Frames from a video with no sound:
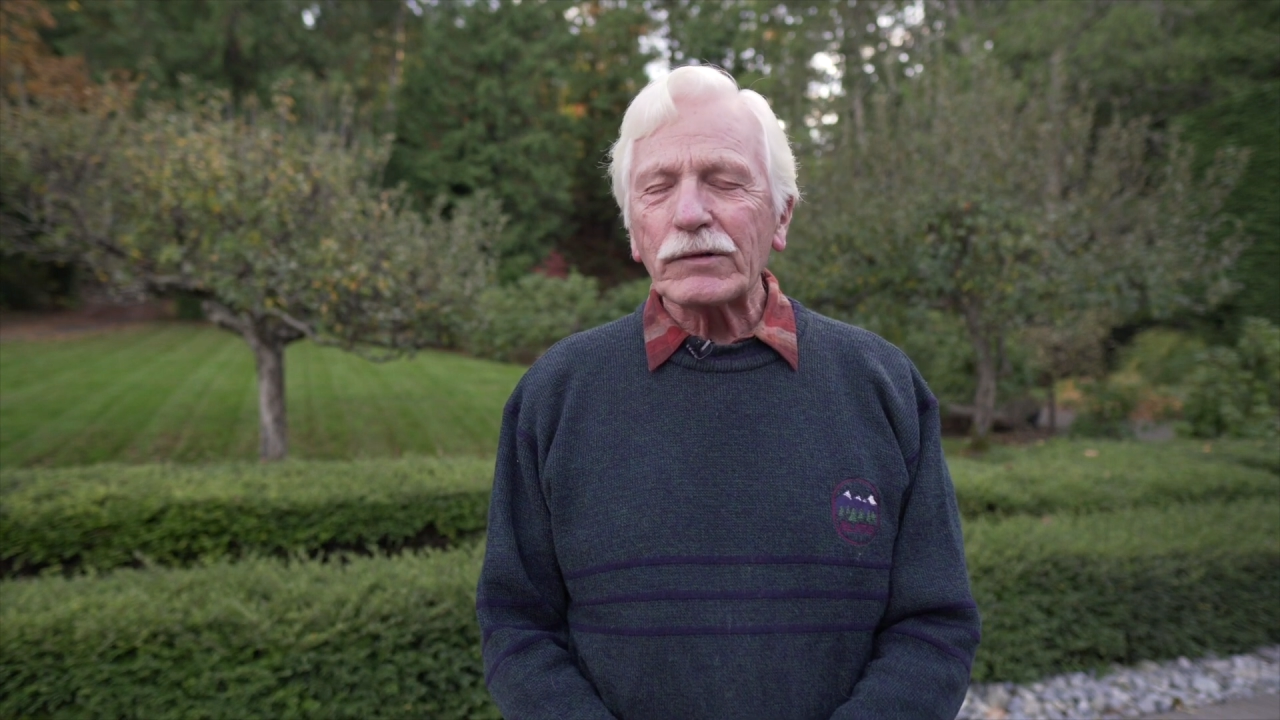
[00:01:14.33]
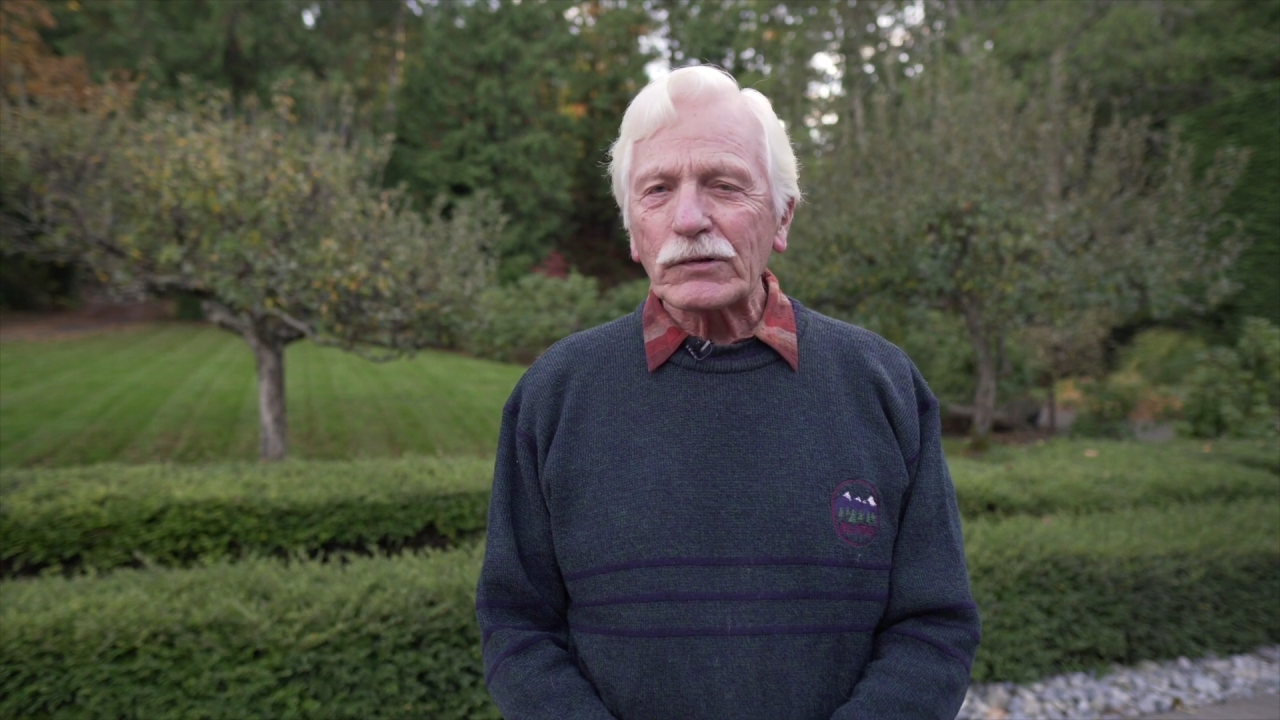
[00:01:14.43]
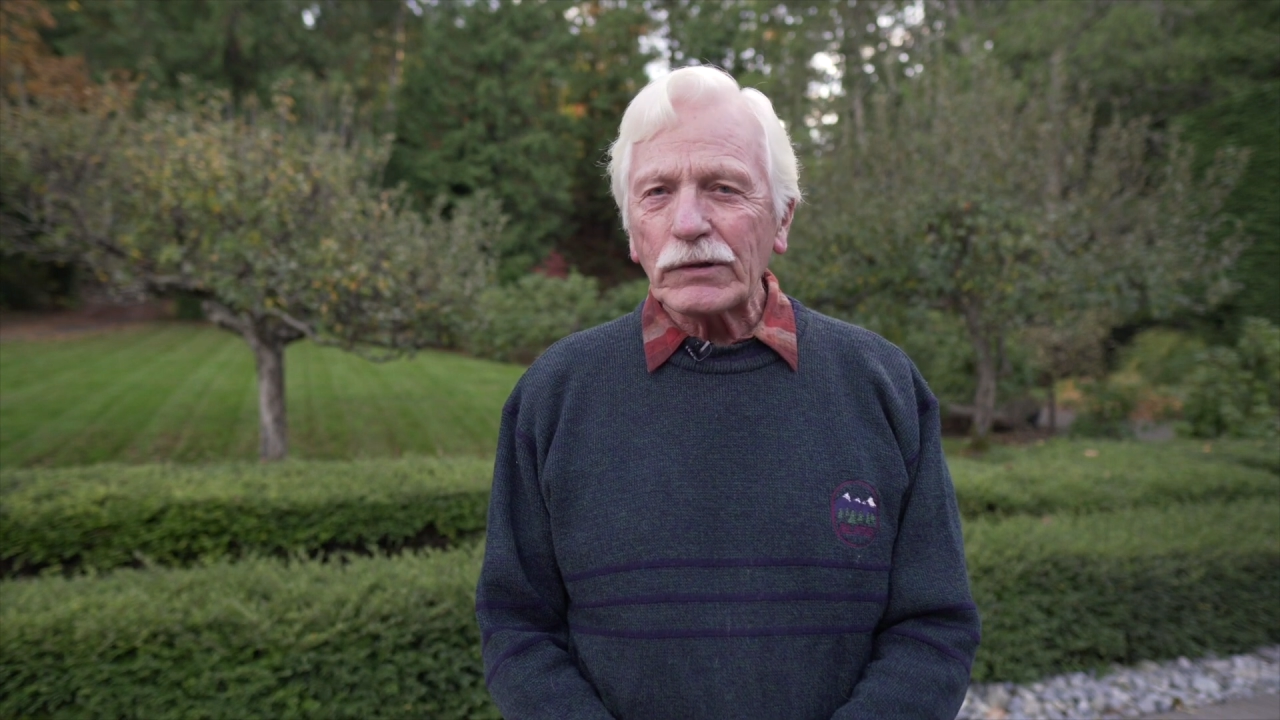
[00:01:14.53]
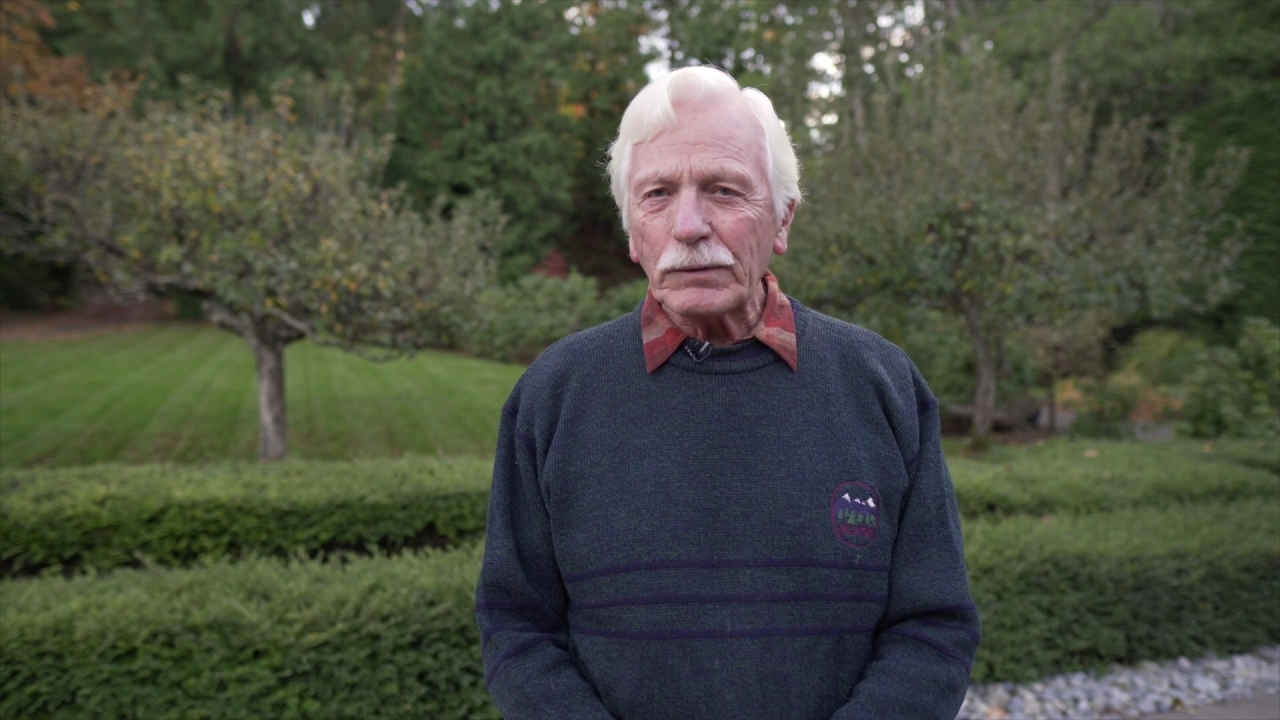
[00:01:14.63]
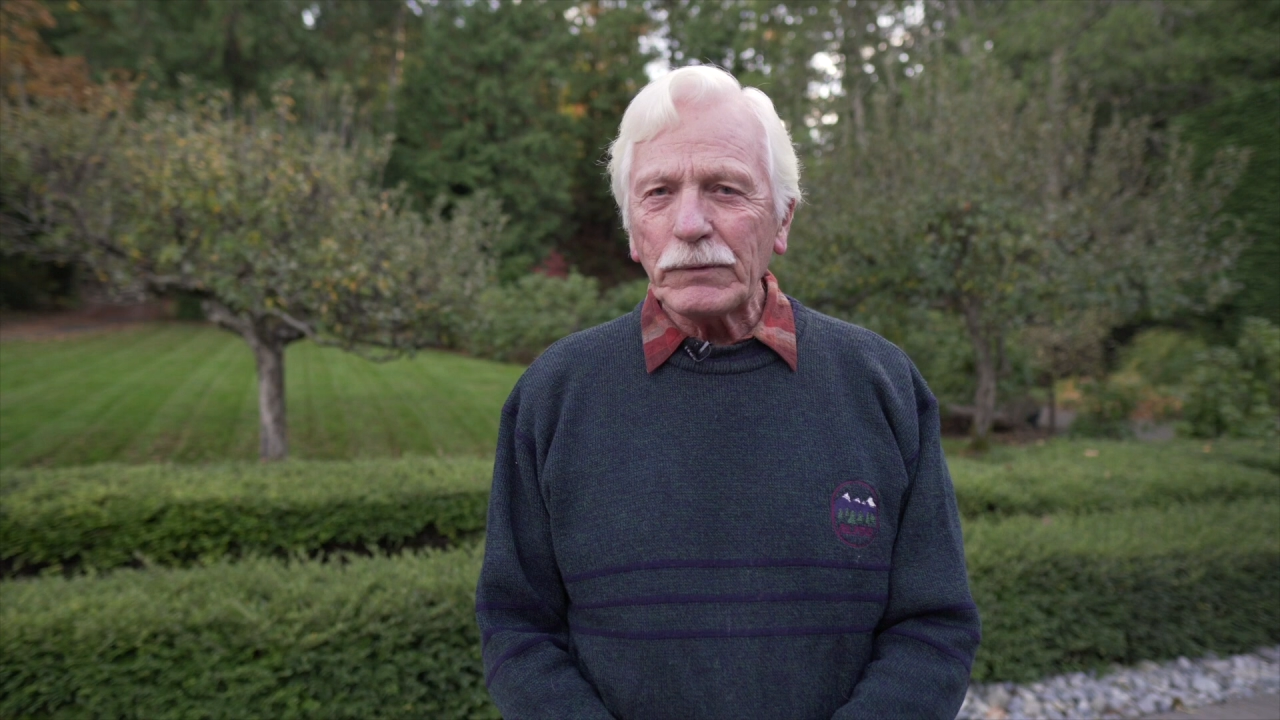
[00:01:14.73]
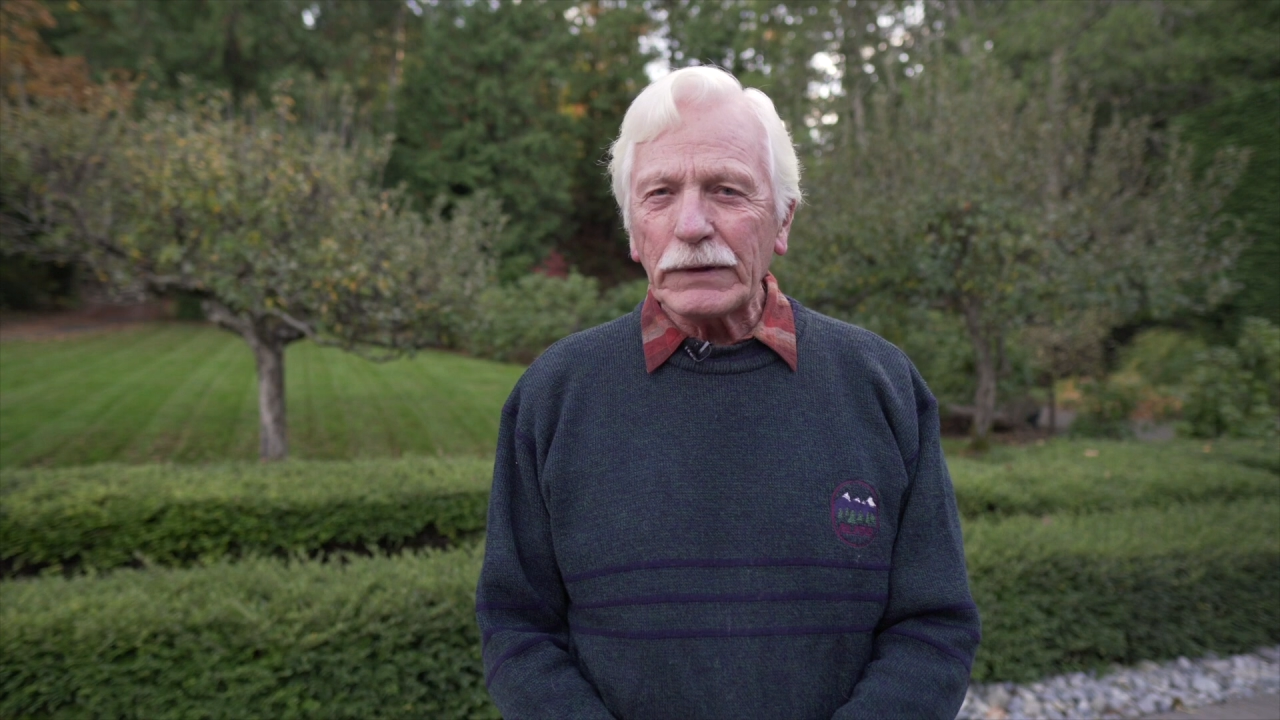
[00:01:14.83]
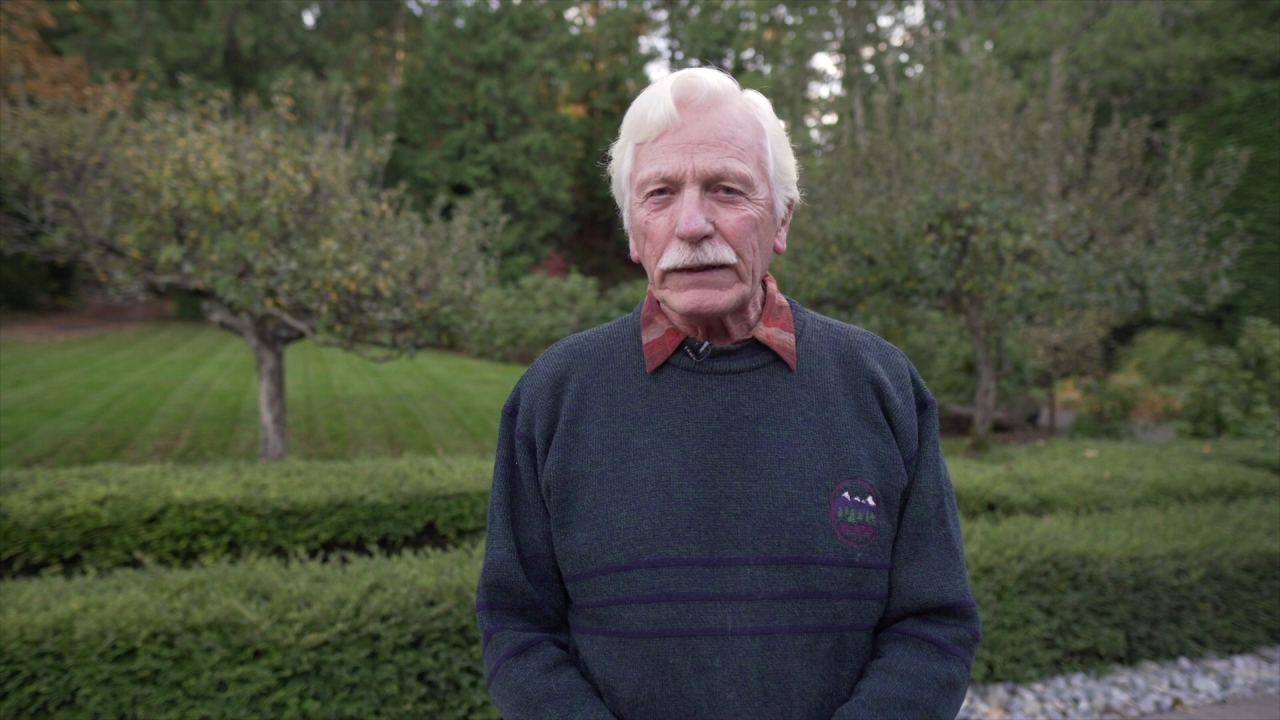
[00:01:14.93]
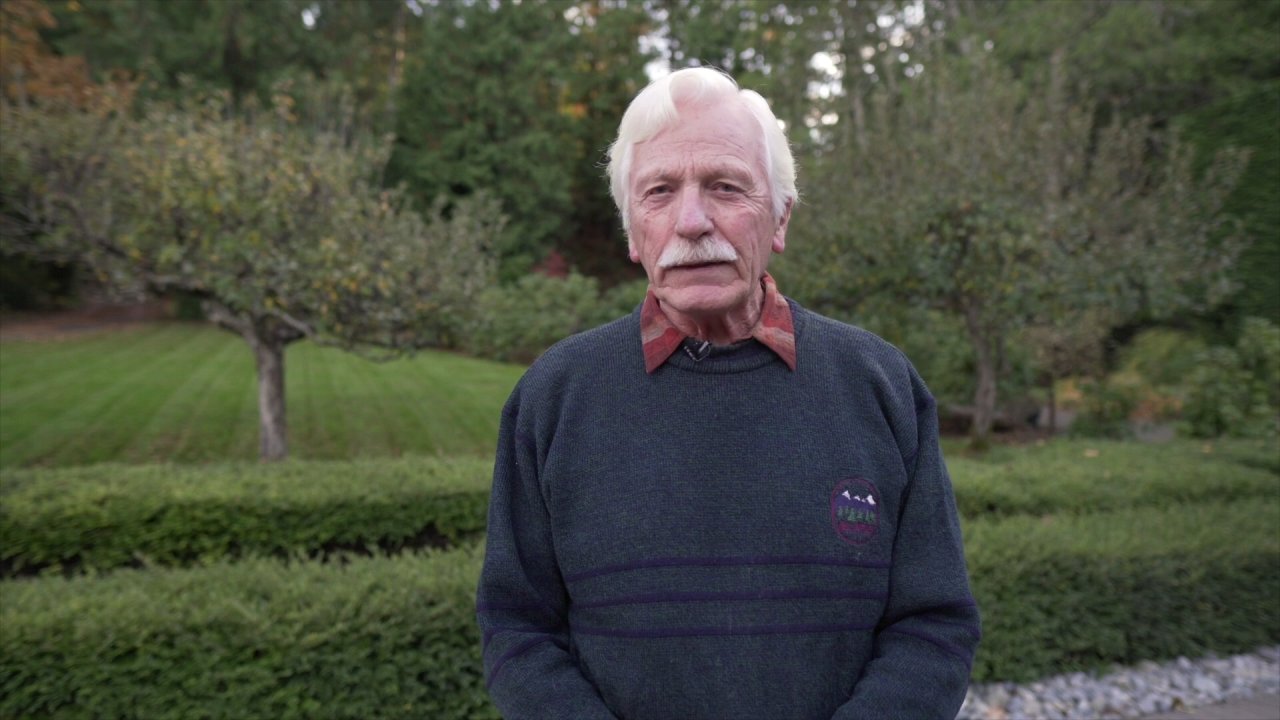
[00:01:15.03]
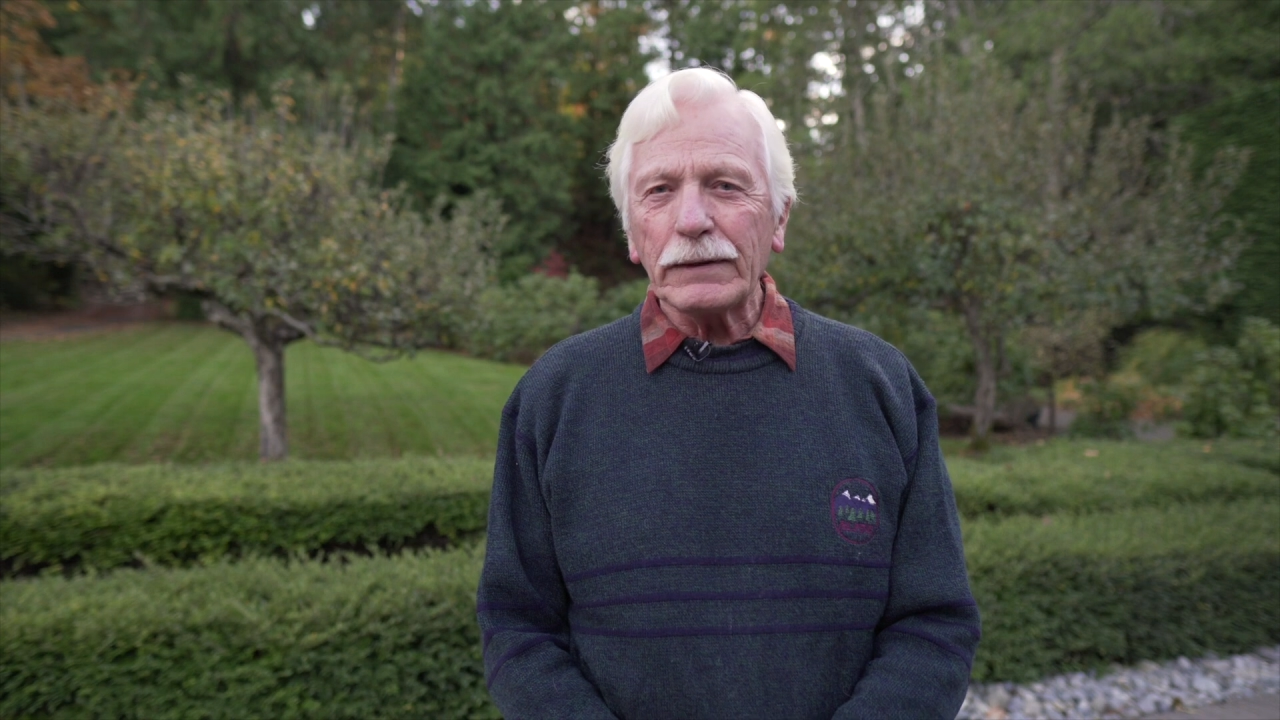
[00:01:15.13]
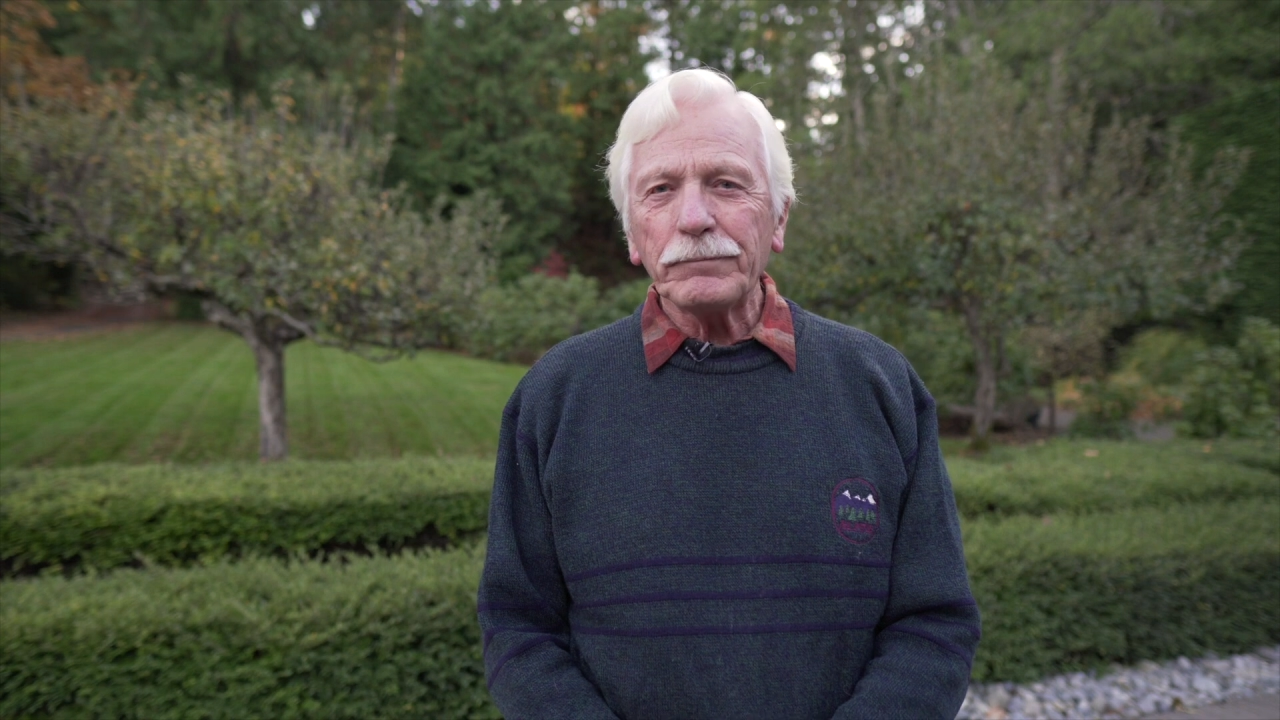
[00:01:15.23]

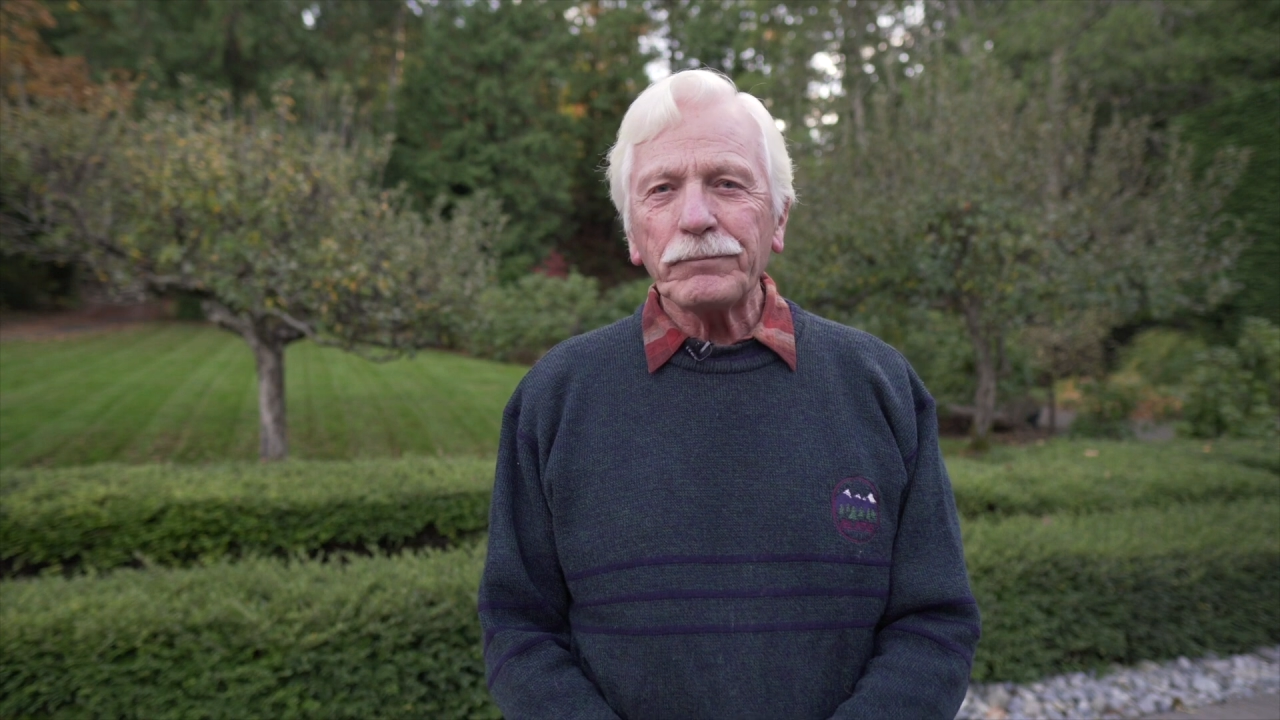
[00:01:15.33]
someday